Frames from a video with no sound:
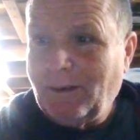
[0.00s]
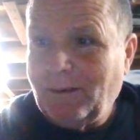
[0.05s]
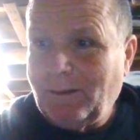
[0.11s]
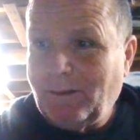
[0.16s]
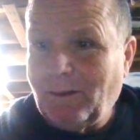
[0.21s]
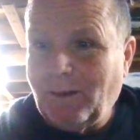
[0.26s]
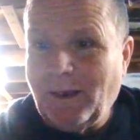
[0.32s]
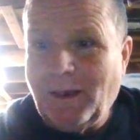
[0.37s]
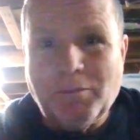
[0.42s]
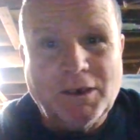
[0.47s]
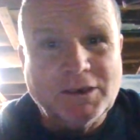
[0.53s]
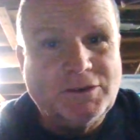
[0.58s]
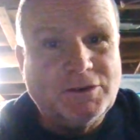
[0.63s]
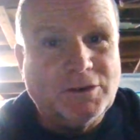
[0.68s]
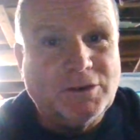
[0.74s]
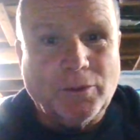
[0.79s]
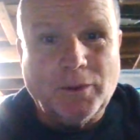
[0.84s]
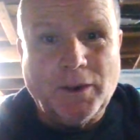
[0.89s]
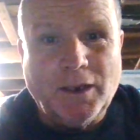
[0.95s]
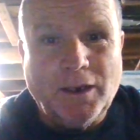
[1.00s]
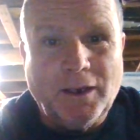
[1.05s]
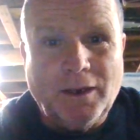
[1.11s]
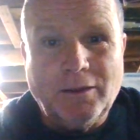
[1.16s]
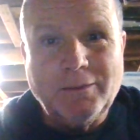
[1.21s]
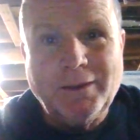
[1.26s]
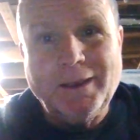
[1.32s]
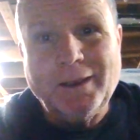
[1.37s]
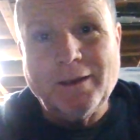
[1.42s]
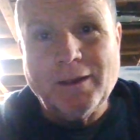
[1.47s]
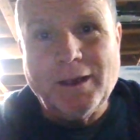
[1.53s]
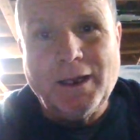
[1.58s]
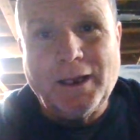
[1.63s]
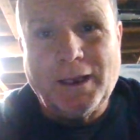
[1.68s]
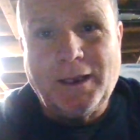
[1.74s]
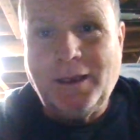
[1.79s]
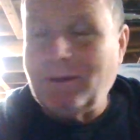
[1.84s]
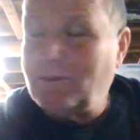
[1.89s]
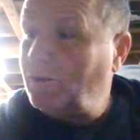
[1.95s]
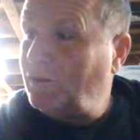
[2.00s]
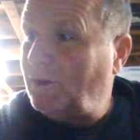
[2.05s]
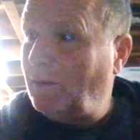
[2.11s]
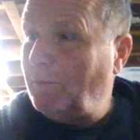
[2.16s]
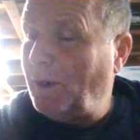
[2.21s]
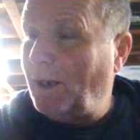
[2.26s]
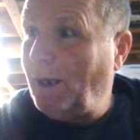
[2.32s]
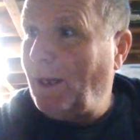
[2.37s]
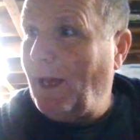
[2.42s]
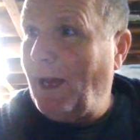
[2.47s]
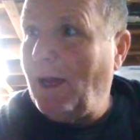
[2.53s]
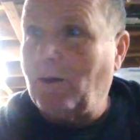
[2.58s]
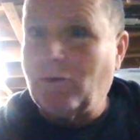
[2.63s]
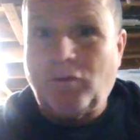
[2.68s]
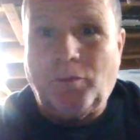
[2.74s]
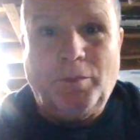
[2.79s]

Don't have much going on. I don't get a lot of kids come by the house.